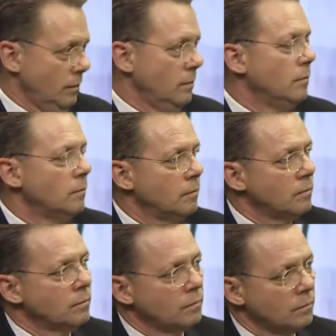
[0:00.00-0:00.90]

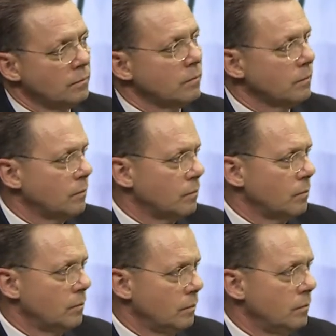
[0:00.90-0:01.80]

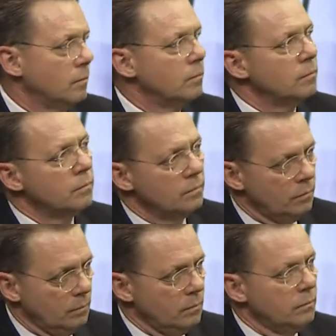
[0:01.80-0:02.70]

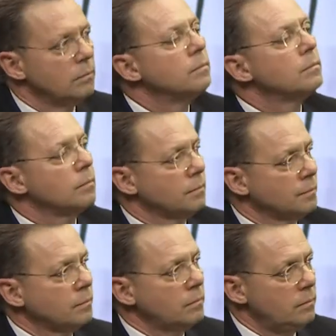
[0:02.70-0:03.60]

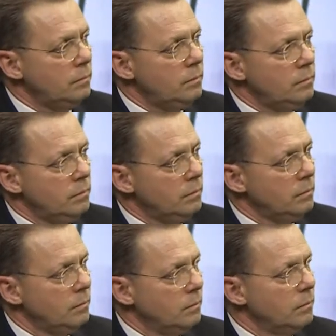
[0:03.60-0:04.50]

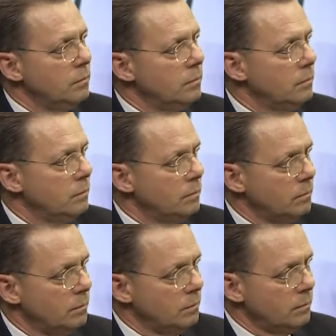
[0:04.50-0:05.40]

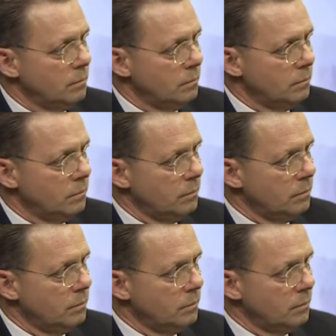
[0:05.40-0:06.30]

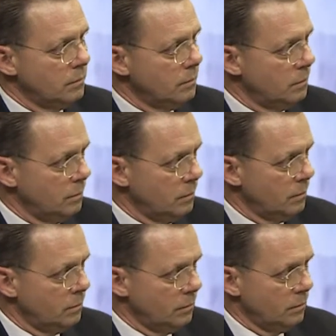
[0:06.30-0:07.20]

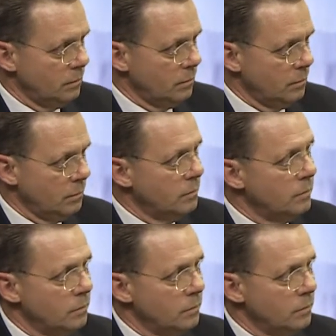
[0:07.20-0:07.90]
The person shown says nothing.